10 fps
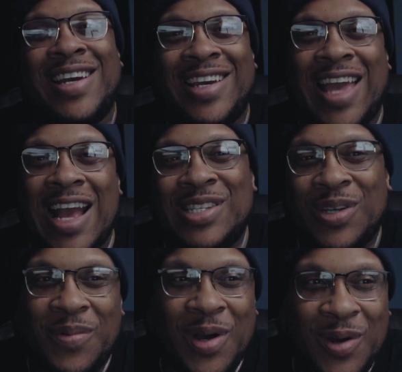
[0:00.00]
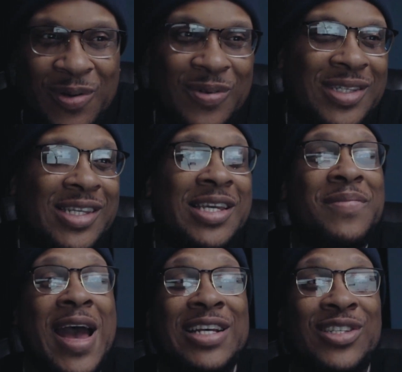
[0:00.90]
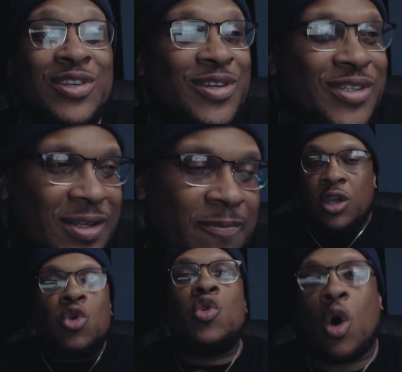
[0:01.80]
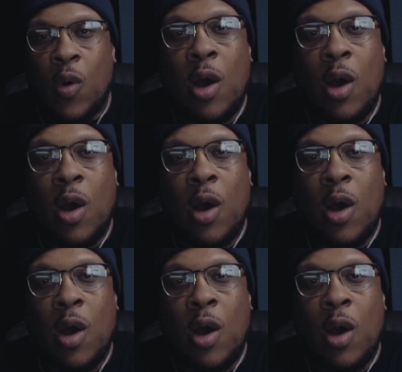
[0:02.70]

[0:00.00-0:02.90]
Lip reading: gangster mode. G-Masters, you know why